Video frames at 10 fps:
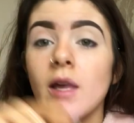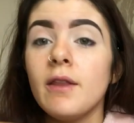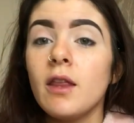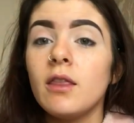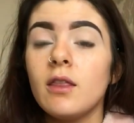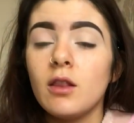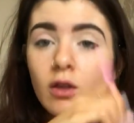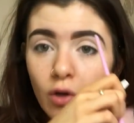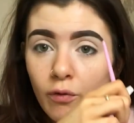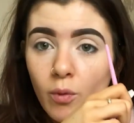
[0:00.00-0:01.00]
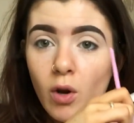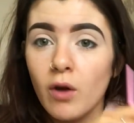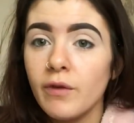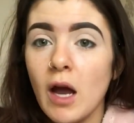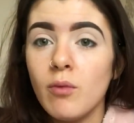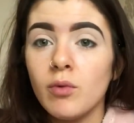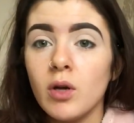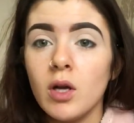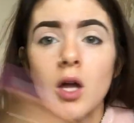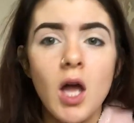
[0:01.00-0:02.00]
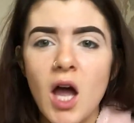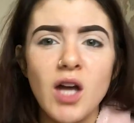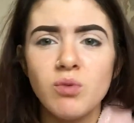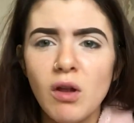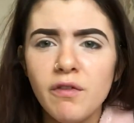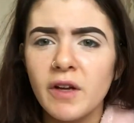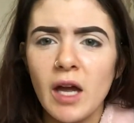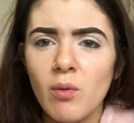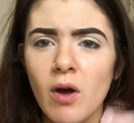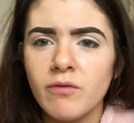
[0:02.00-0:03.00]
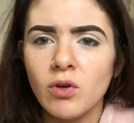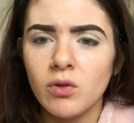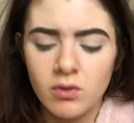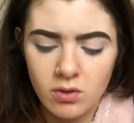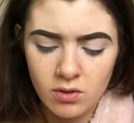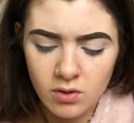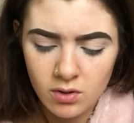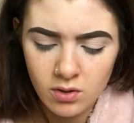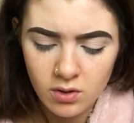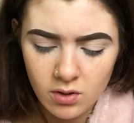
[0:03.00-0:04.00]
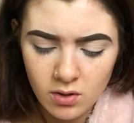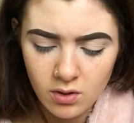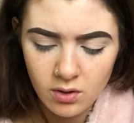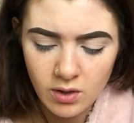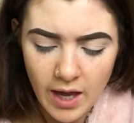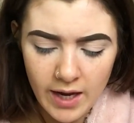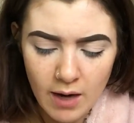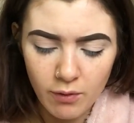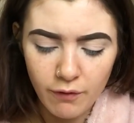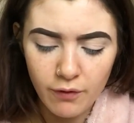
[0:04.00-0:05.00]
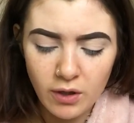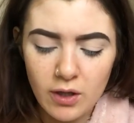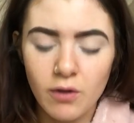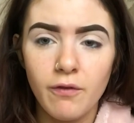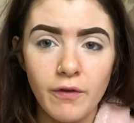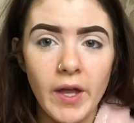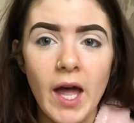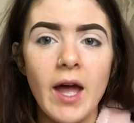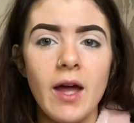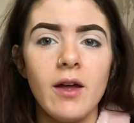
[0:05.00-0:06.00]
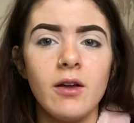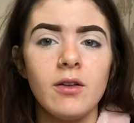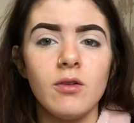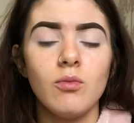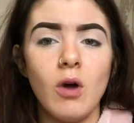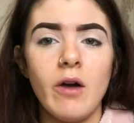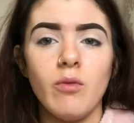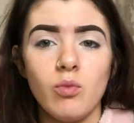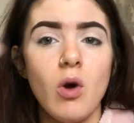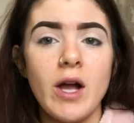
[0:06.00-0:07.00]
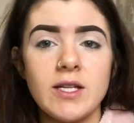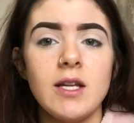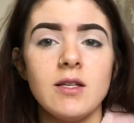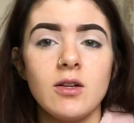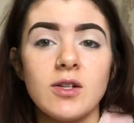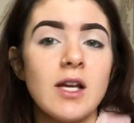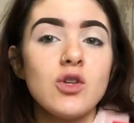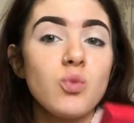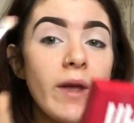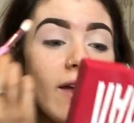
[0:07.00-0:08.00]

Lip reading: and then the other one off camera. I'd well forget what I've done. Like, I would fully forget what I did. Because I just wing